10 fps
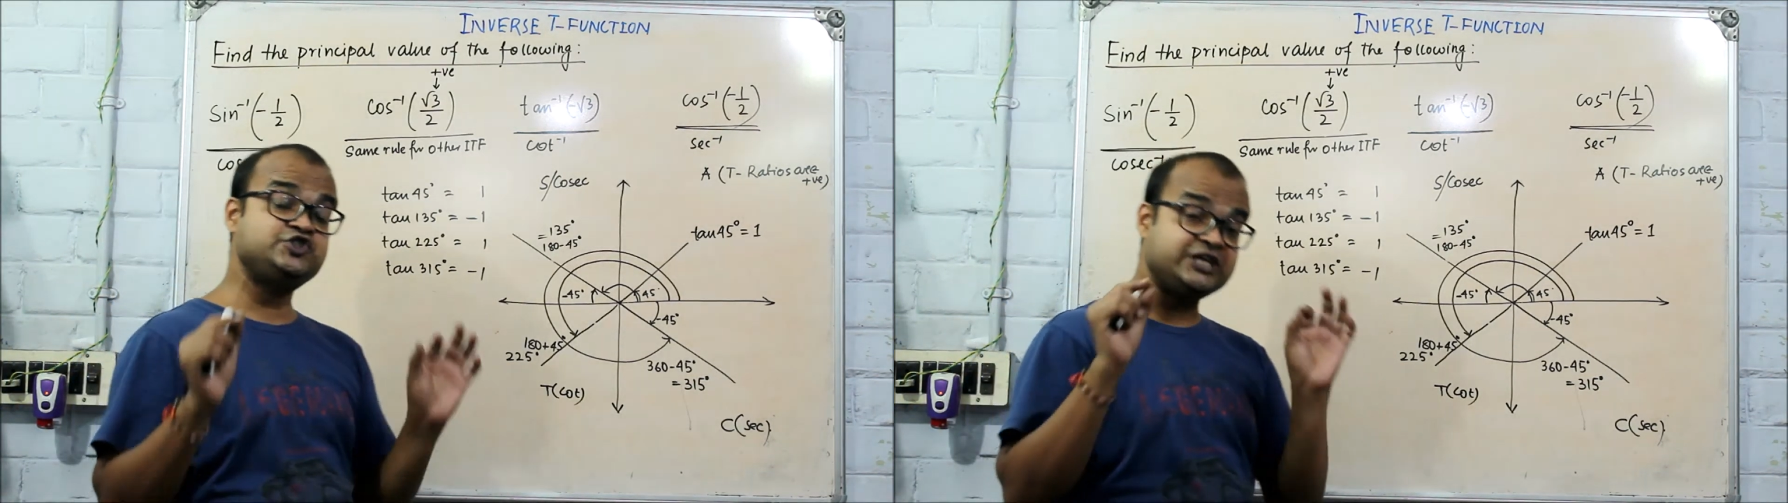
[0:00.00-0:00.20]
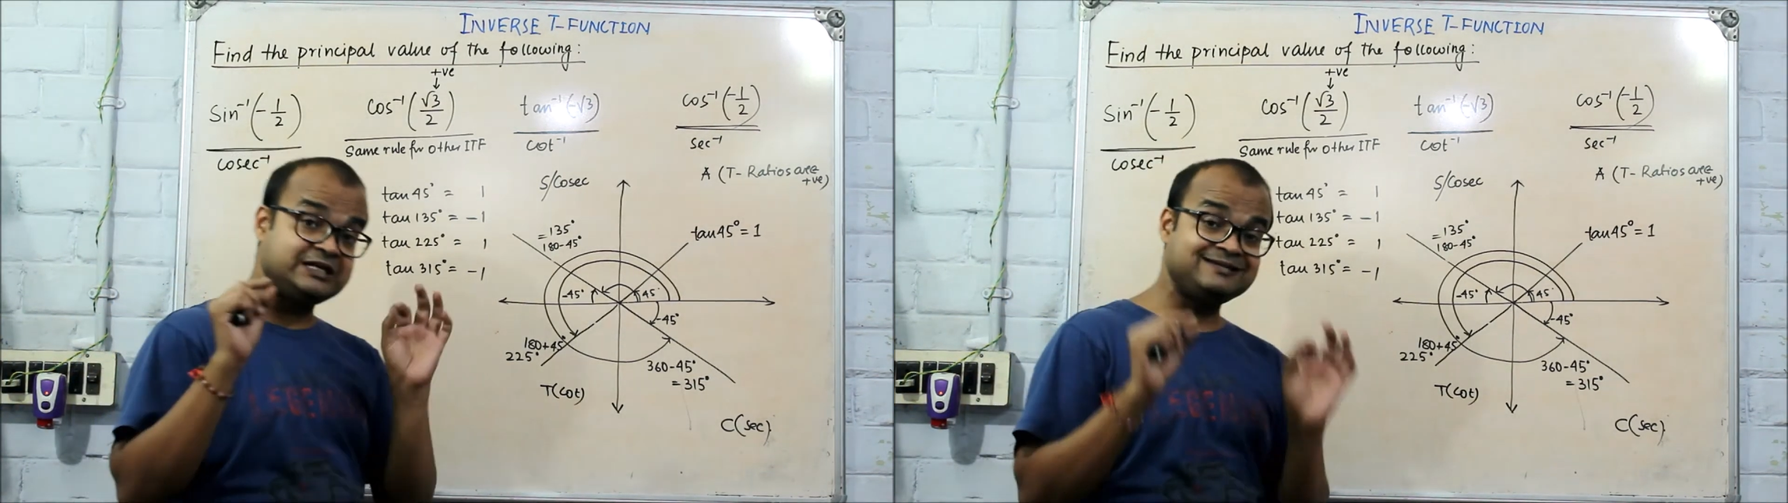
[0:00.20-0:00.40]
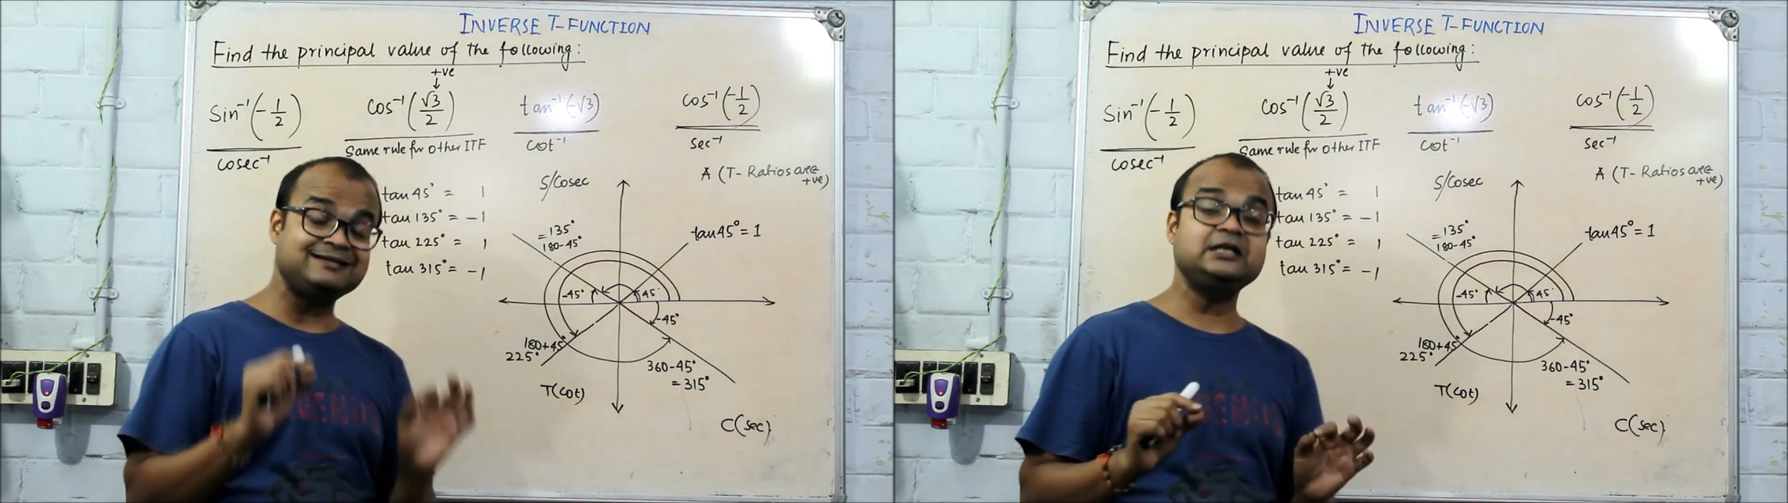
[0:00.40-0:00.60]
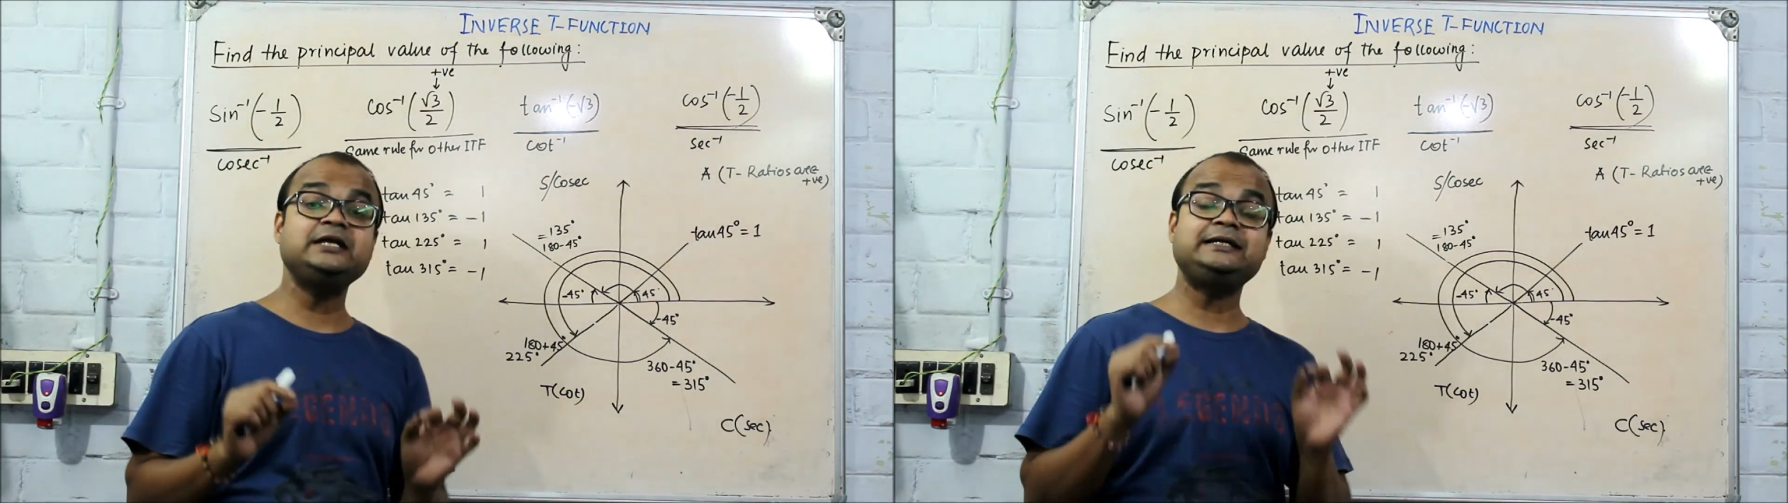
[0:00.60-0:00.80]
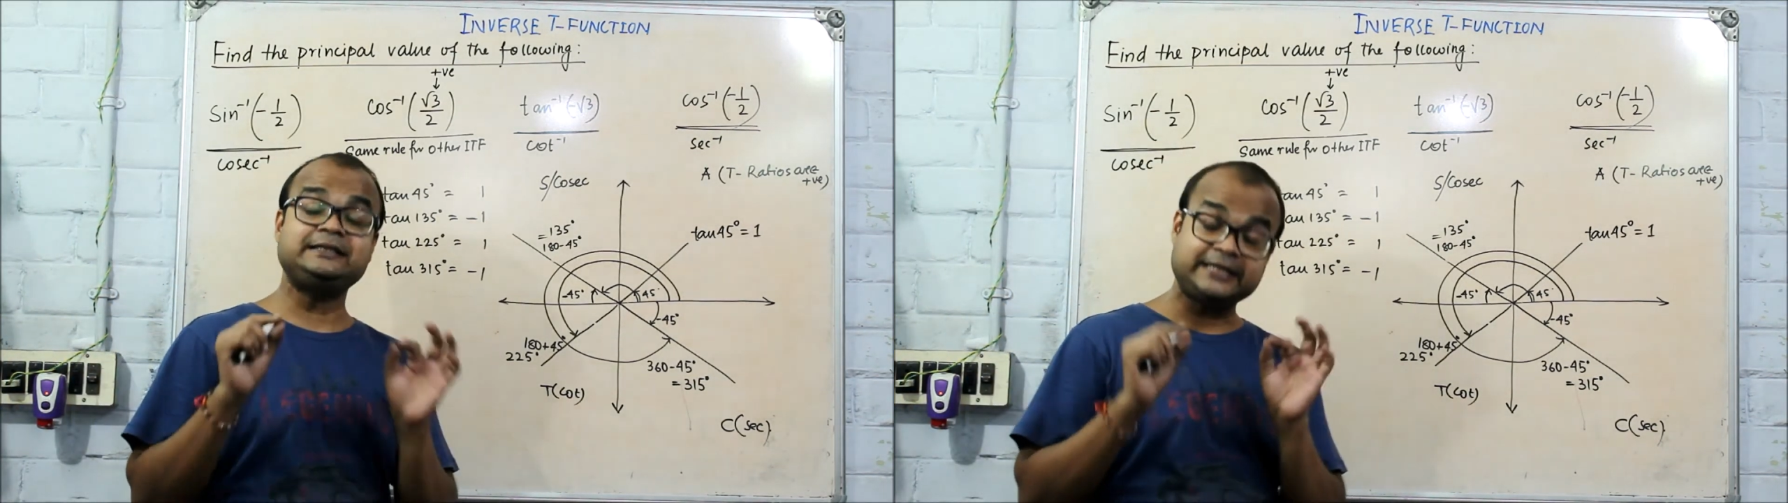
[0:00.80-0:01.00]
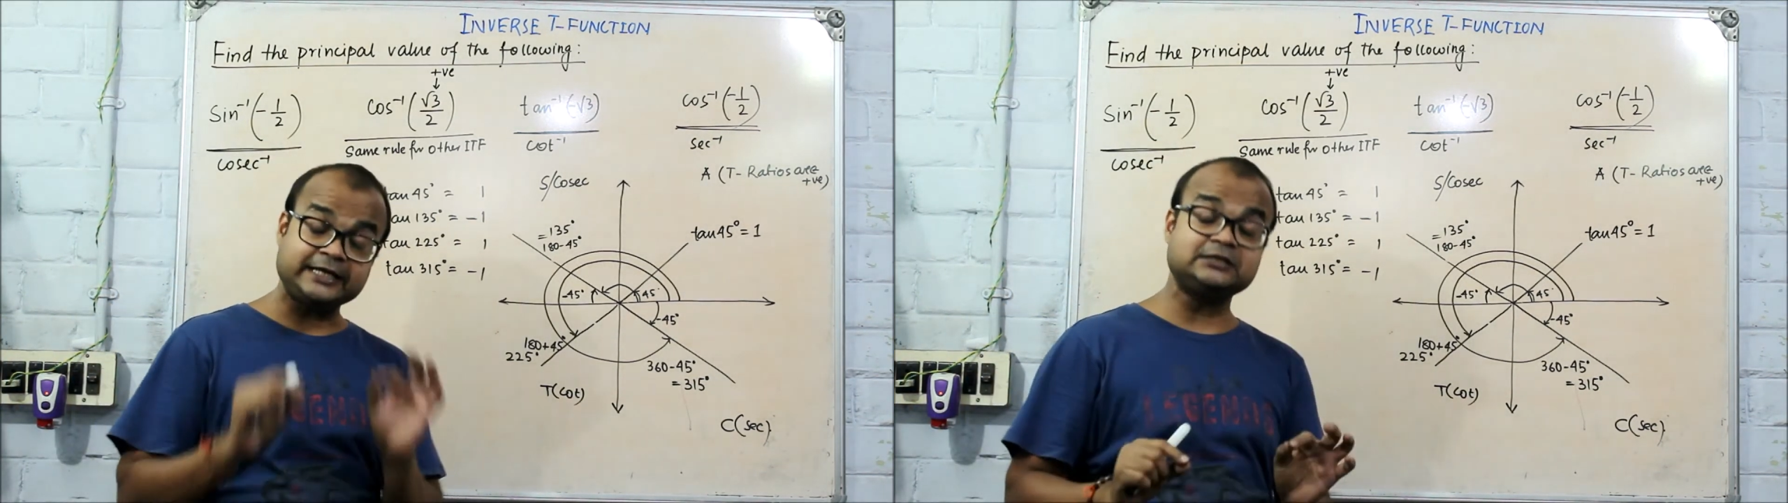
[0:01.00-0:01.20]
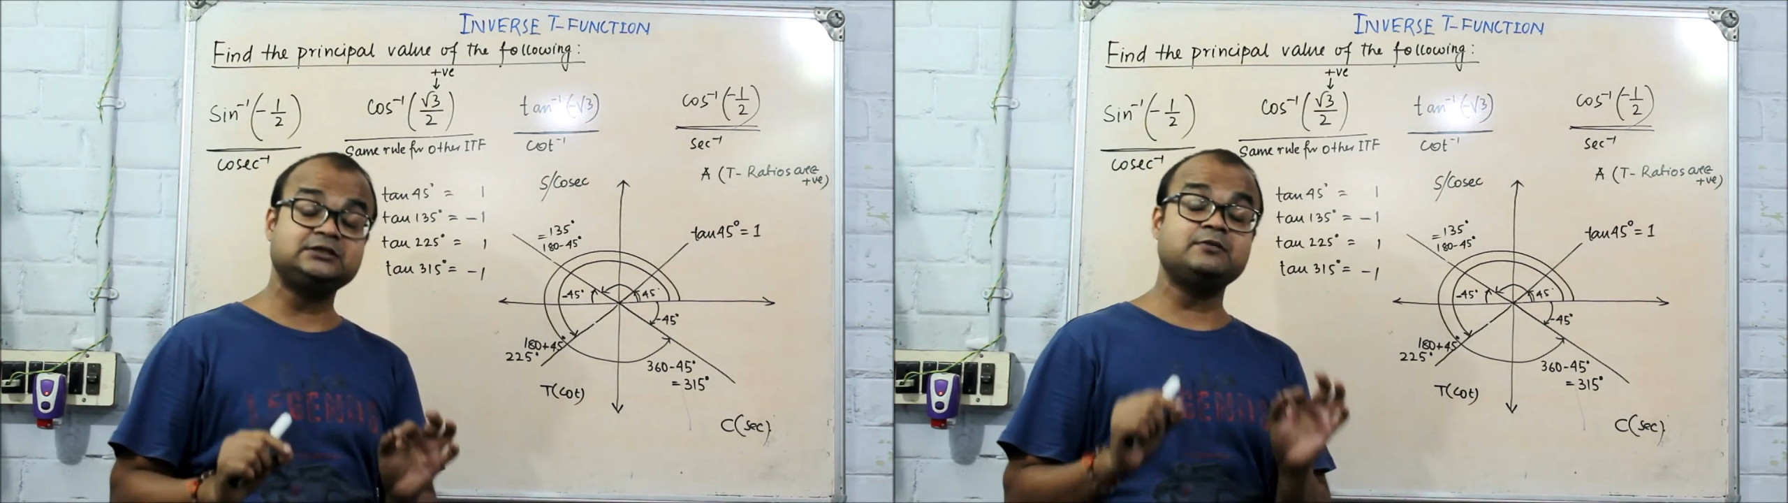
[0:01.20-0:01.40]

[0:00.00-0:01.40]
generally take